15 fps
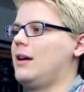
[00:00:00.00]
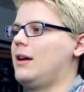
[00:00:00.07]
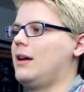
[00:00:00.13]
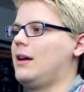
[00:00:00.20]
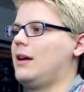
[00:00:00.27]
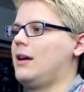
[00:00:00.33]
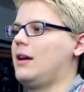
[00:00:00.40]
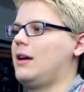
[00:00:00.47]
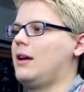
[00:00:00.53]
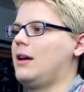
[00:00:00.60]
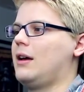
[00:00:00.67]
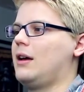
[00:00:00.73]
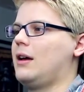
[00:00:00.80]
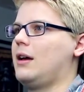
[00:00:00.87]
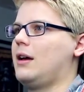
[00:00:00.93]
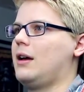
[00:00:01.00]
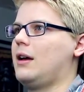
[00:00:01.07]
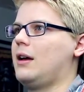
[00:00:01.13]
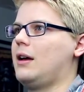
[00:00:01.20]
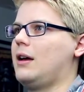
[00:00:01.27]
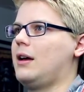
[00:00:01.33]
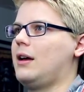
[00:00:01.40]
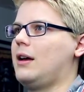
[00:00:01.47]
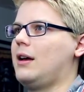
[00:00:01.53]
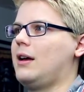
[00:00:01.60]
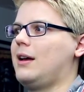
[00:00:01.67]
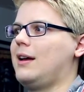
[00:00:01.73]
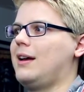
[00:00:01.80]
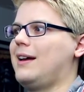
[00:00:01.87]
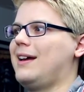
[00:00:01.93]
Pussy good, pussy sweet,
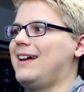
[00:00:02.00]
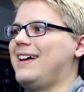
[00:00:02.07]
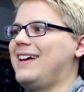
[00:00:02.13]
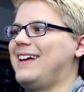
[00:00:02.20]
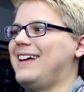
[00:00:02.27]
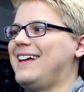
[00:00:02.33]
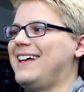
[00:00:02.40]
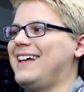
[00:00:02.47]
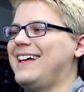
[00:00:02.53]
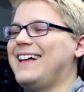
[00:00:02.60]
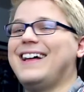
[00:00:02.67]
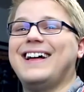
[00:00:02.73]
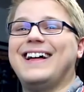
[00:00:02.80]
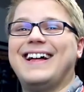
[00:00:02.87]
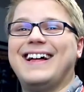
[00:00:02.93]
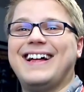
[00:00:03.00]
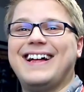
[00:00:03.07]
pussy good enough to